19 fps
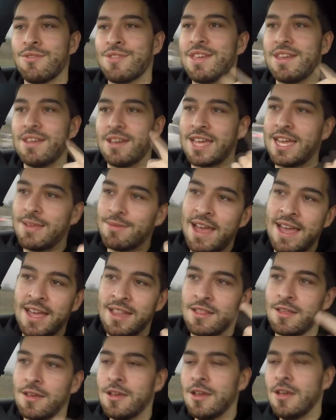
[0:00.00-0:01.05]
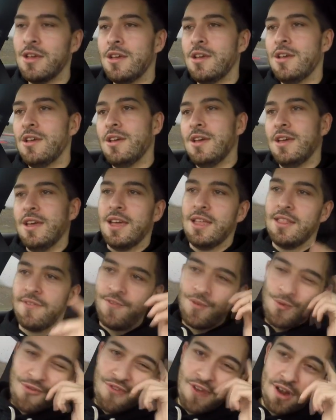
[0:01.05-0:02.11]
window, keep that in the, in the
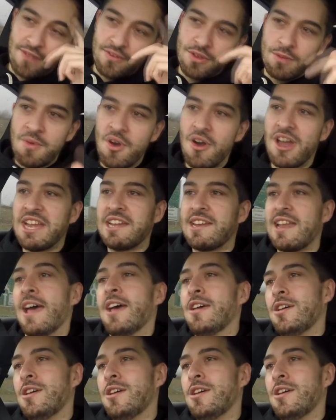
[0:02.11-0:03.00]
forefront of your mind that